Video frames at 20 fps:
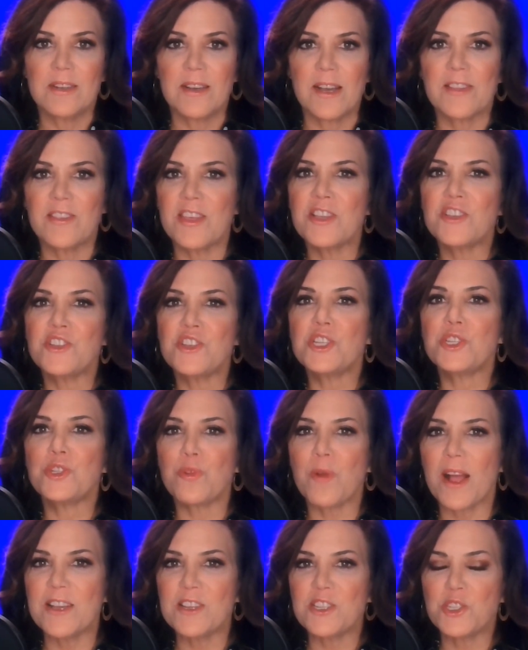I think she
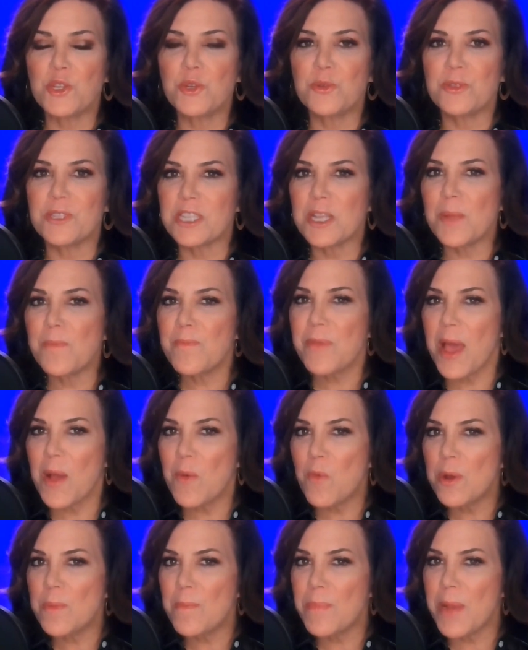tries to slip that
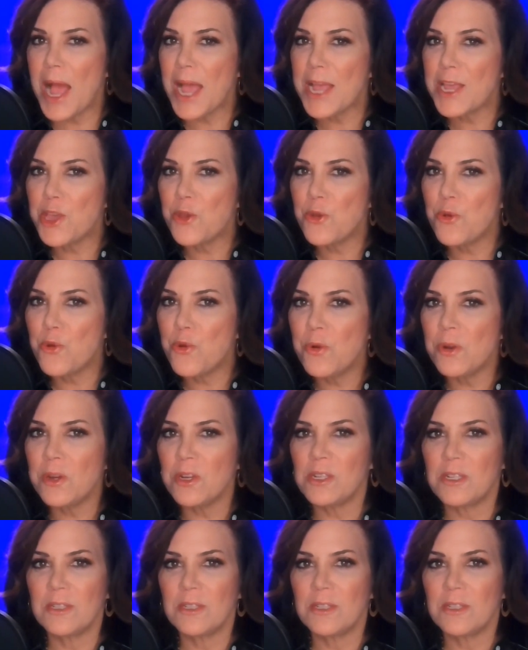one by you.